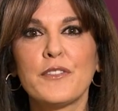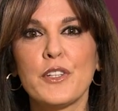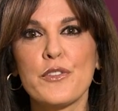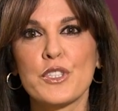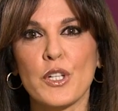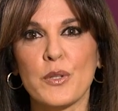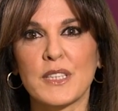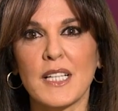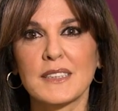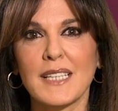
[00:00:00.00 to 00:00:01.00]
of youth shows
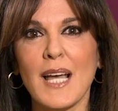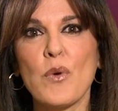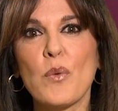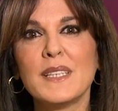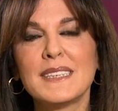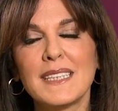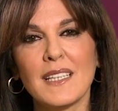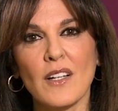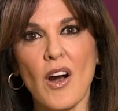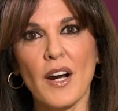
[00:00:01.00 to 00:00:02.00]
us, and what we see
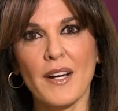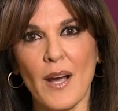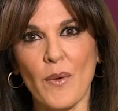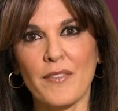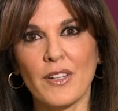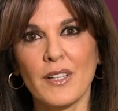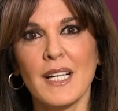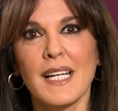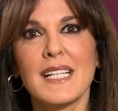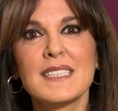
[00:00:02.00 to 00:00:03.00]
in art, however,
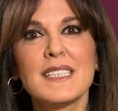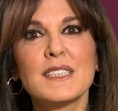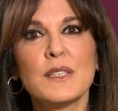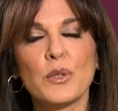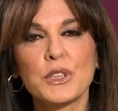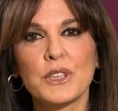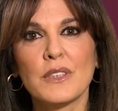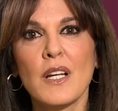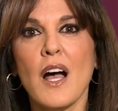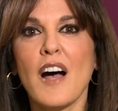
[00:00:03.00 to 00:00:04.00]
is this
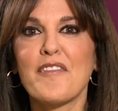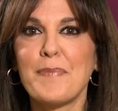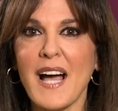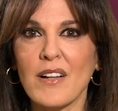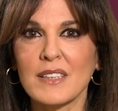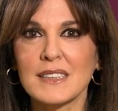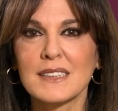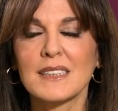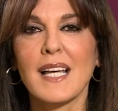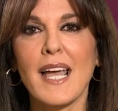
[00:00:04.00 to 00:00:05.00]
notion of balance
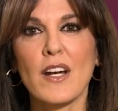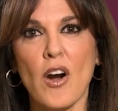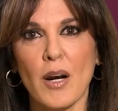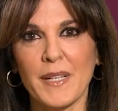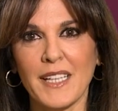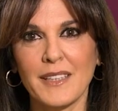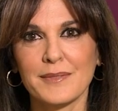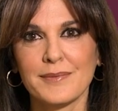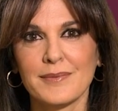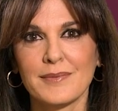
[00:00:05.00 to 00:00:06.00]
and harmony.
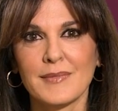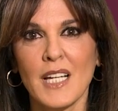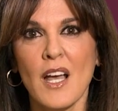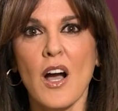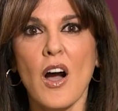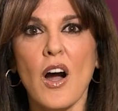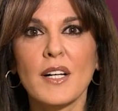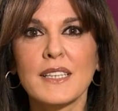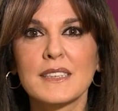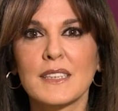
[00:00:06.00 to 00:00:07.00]

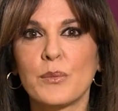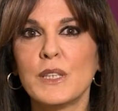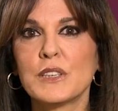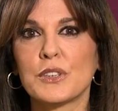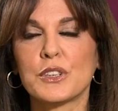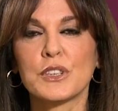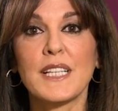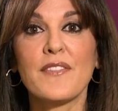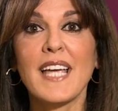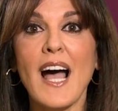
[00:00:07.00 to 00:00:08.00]
Artists and researchers
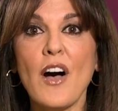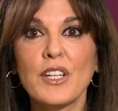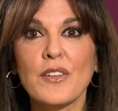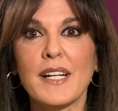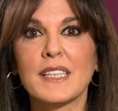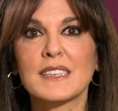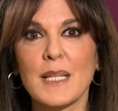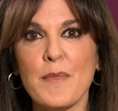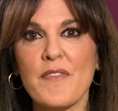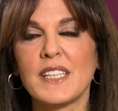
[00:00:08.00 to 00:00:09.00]
have calculated
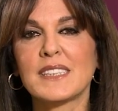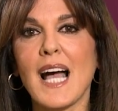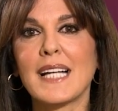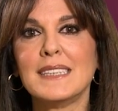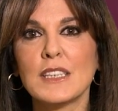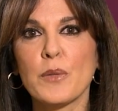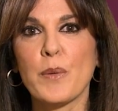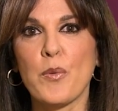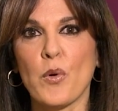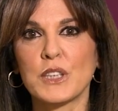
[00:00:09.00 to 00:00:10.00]
some of these ideal
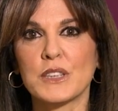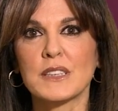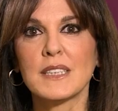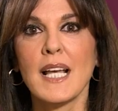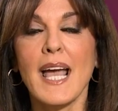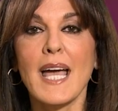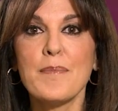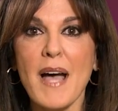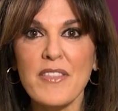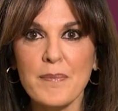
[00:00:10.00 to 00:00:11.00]
proportions
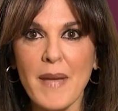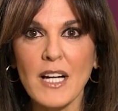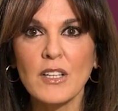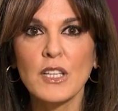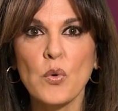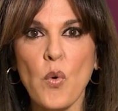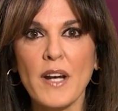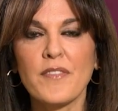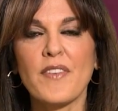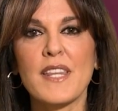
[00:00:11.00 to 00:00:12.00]
and mathematically
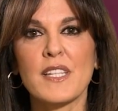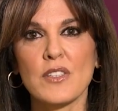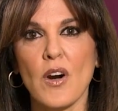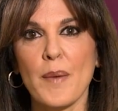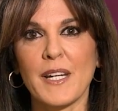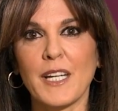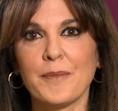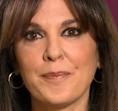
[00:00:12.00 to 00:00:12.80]
quantified this harmony.